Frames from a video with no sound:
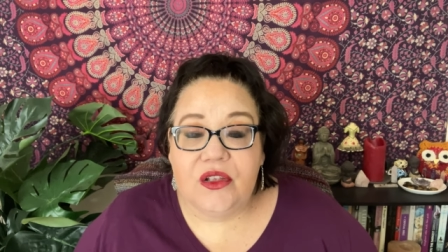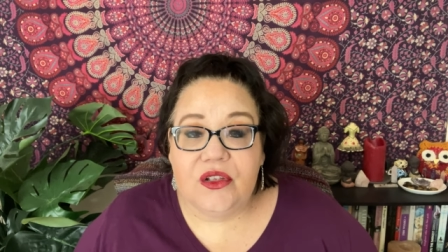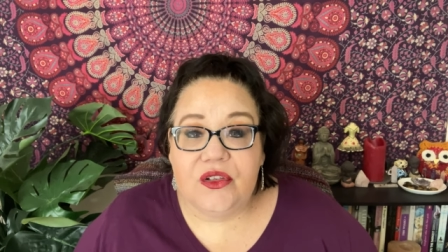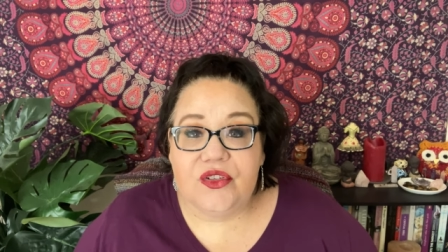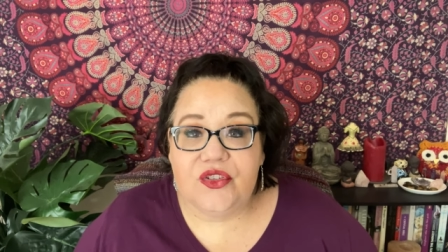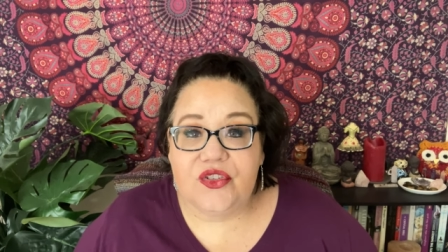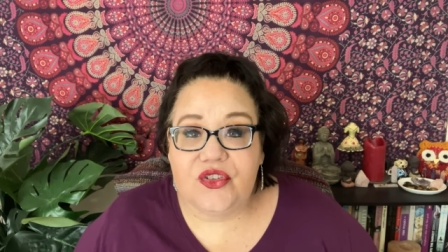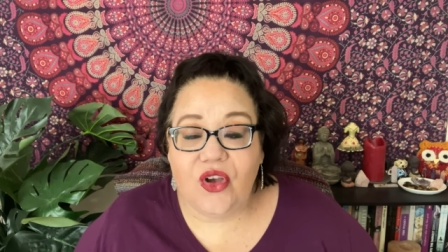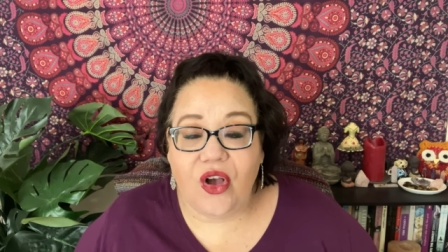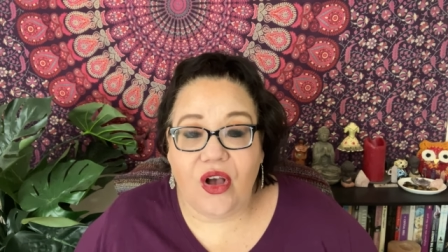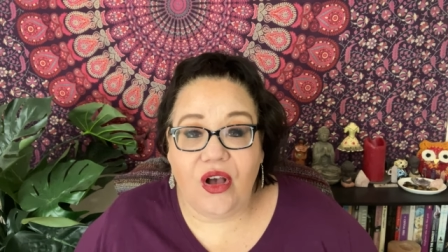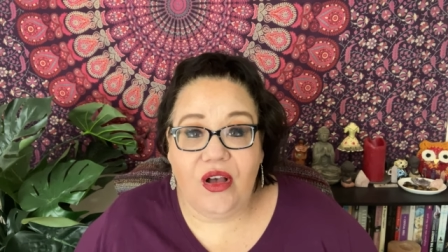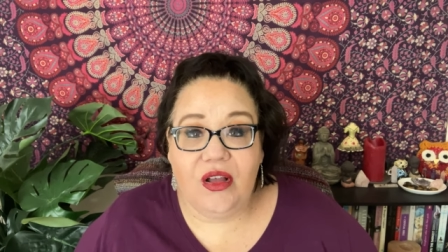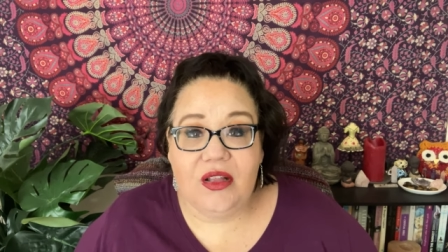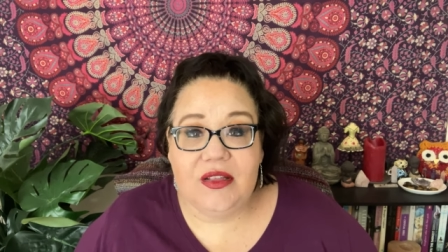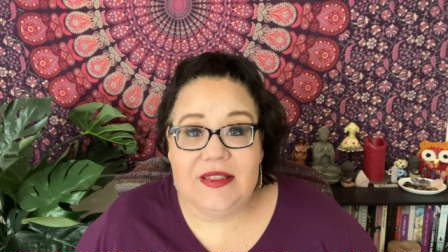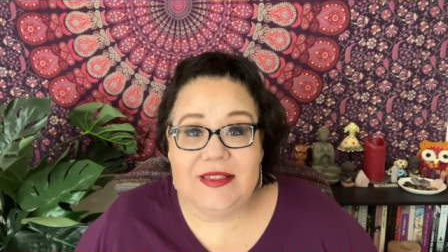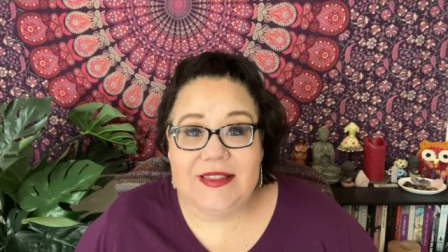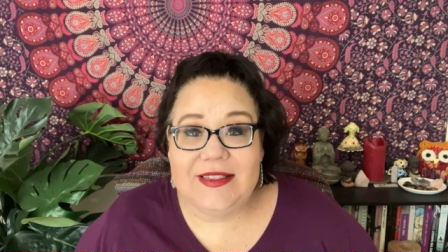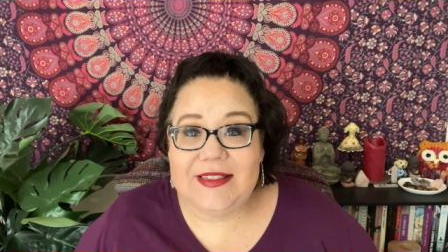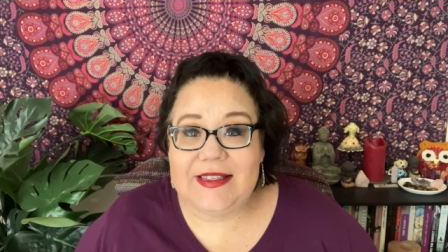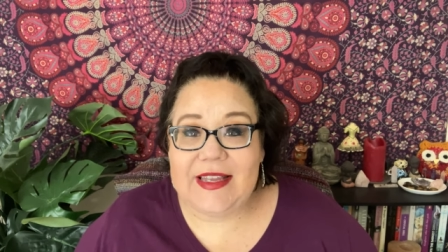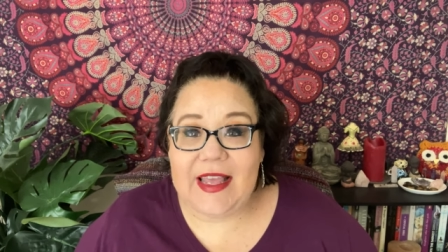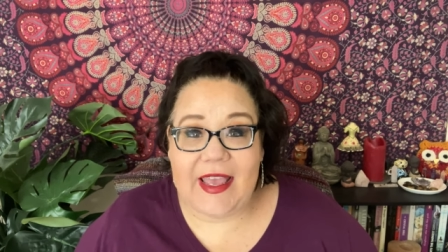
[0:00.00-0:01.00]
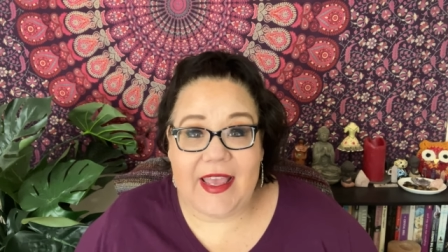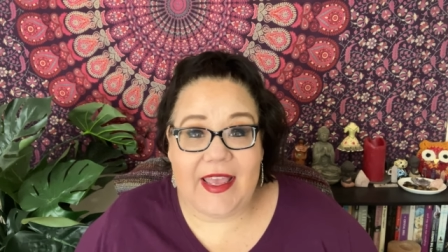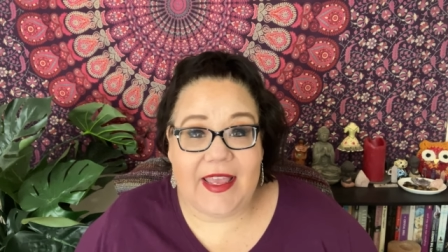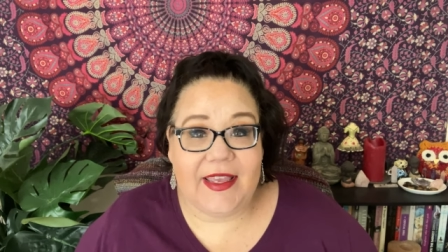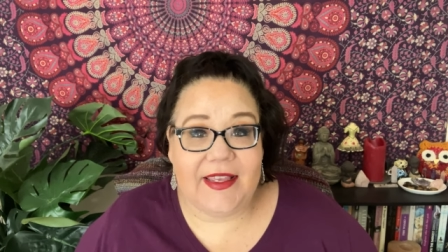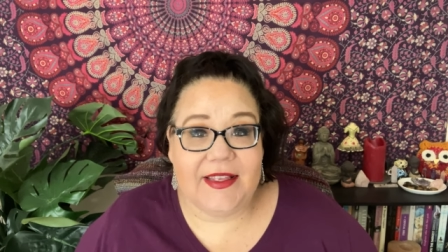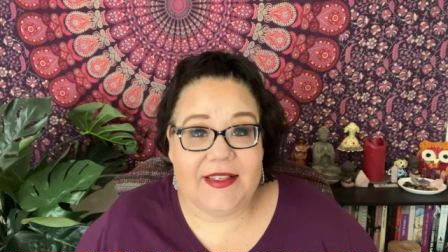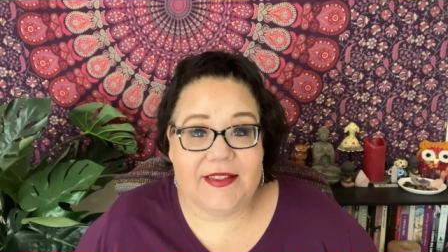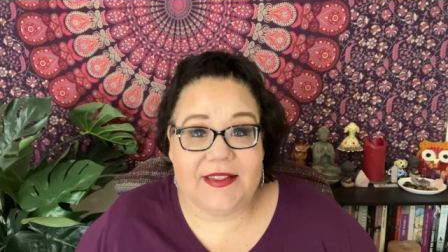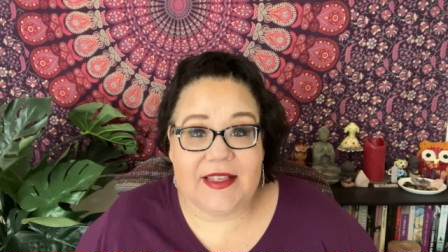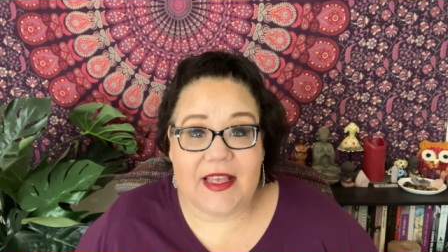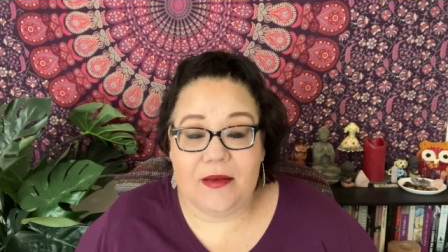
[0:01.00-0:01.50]
Shawn's
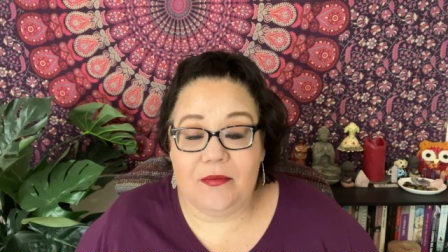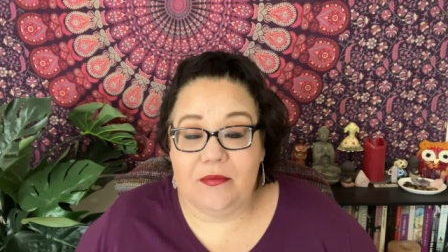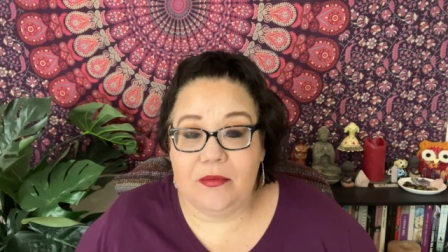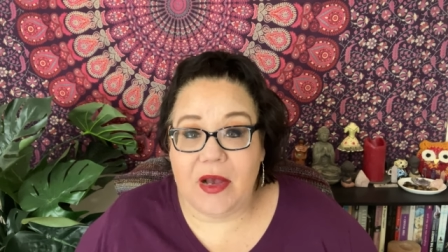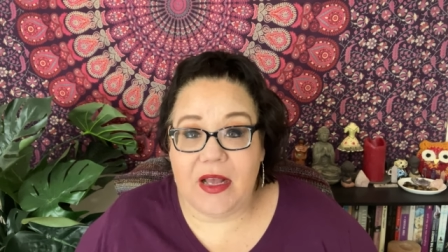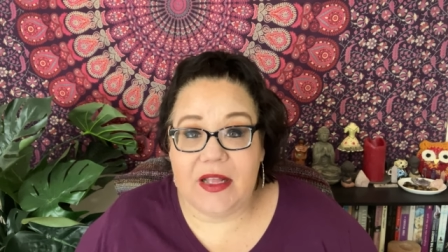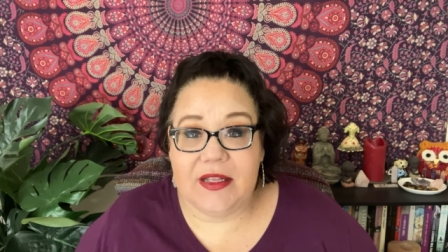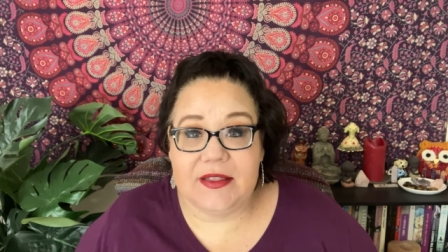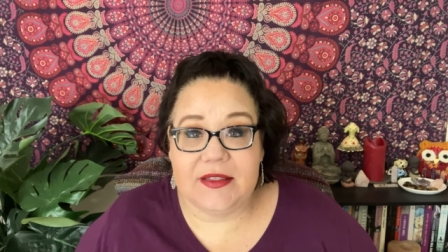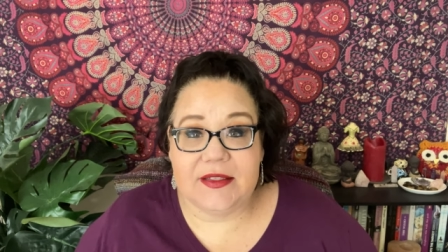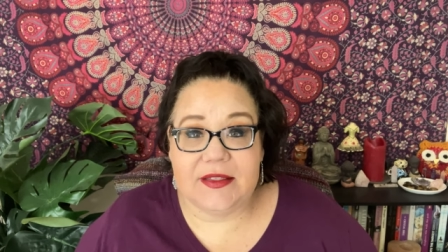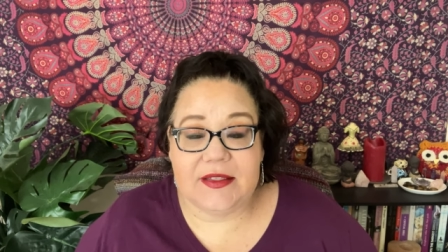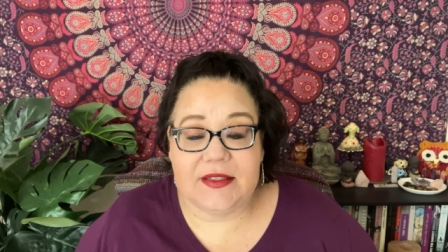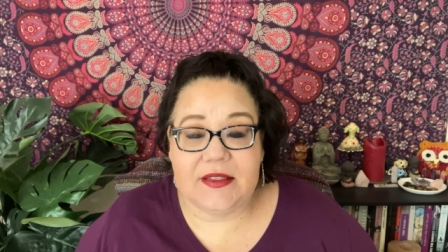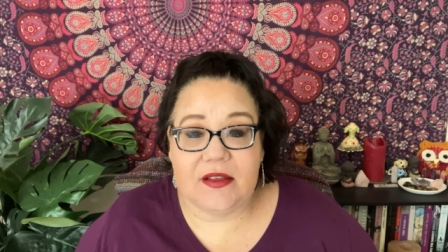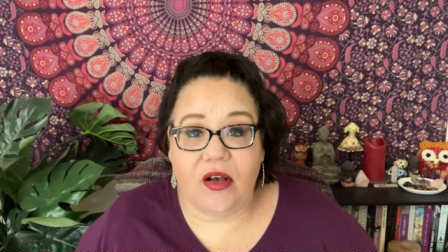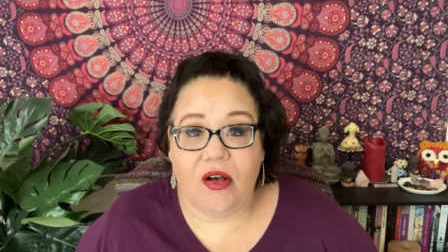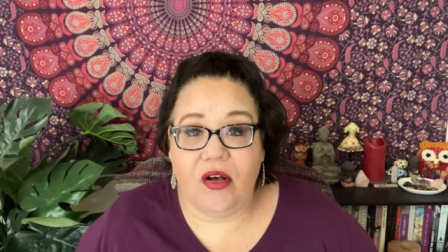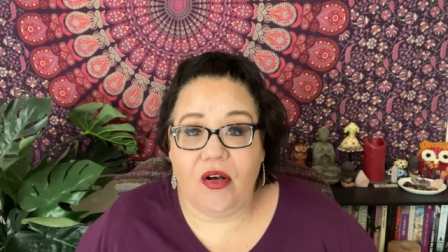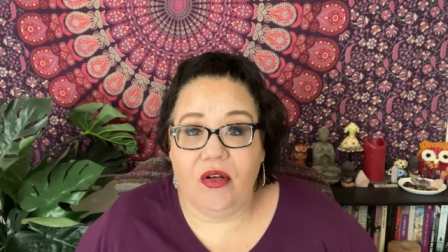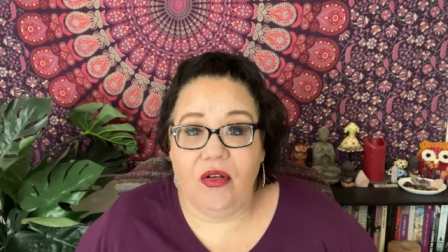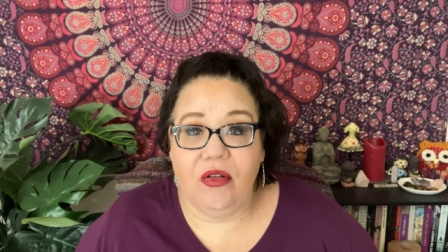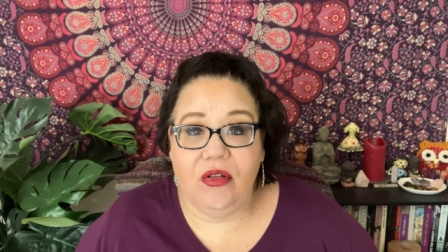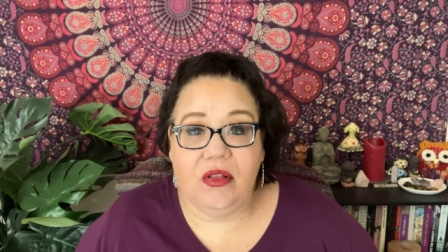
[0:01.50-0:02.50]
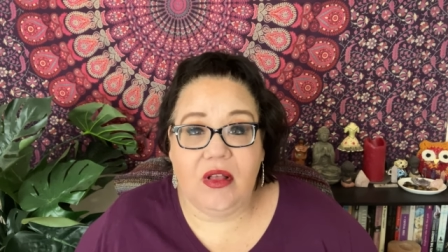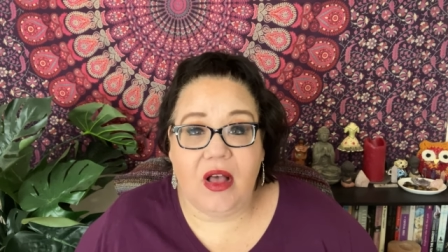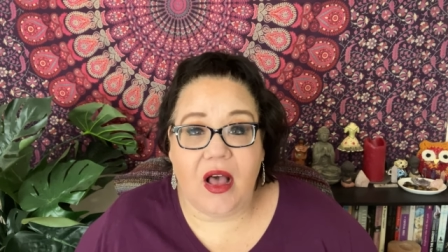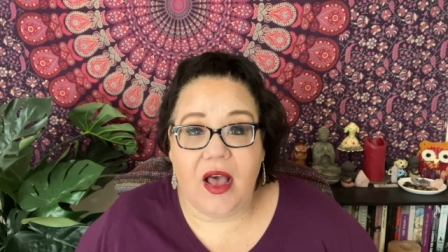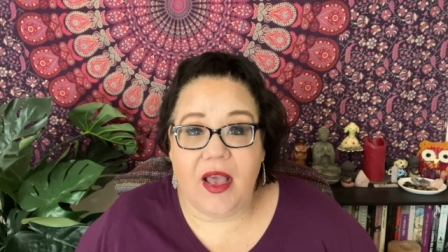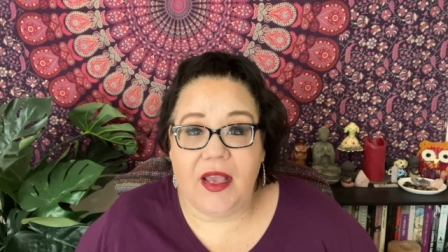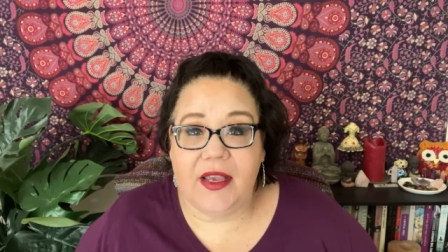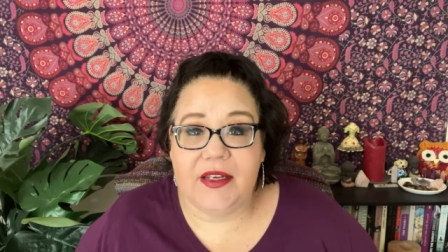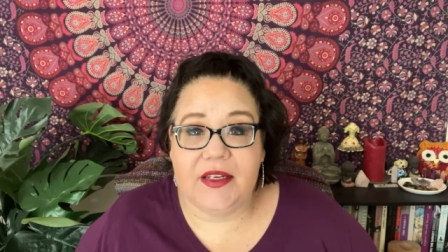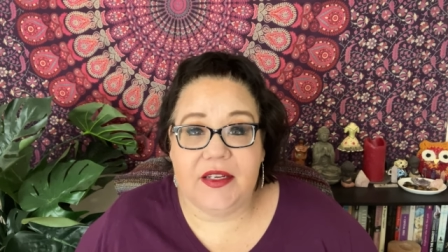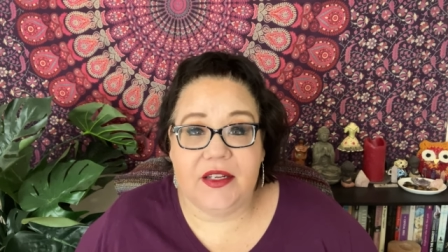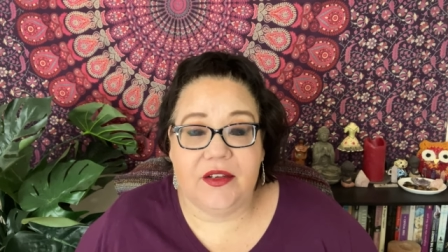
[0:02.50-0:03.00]
days and months all
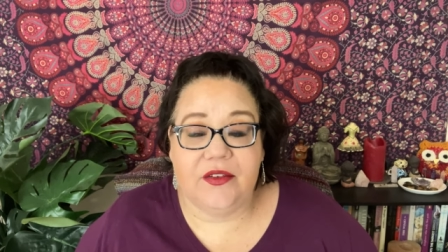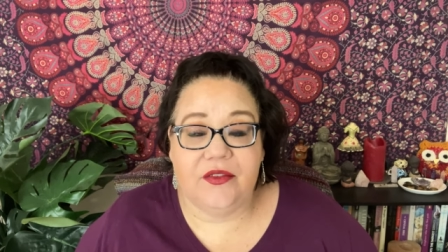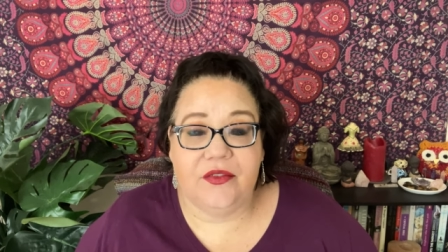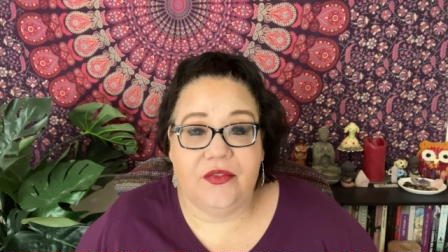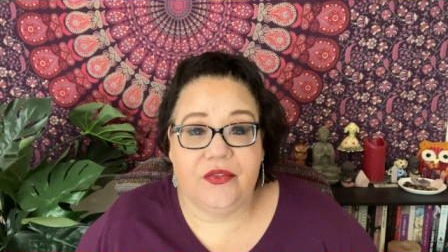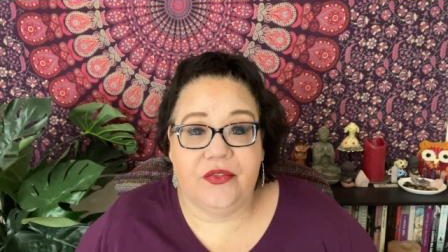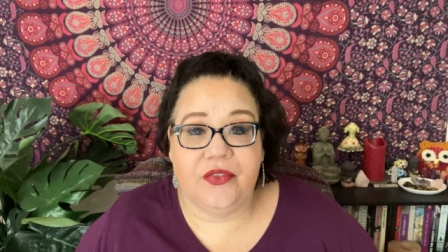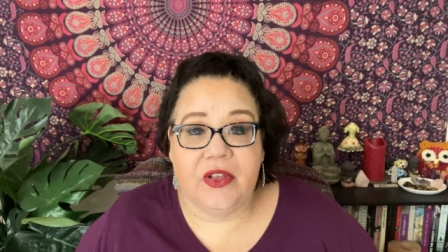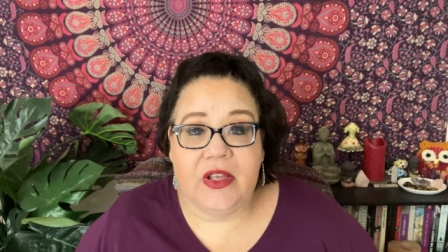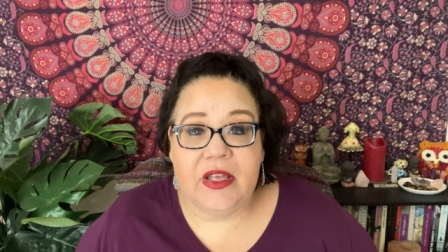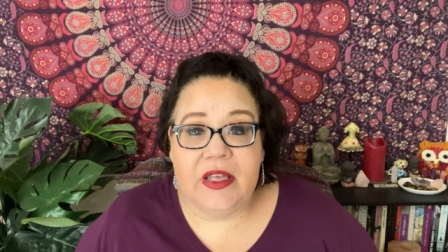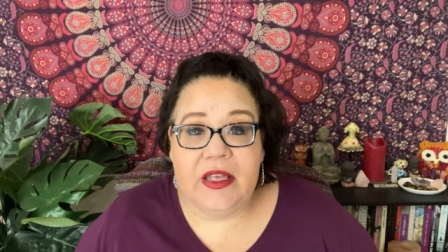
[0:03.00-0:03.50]
kind of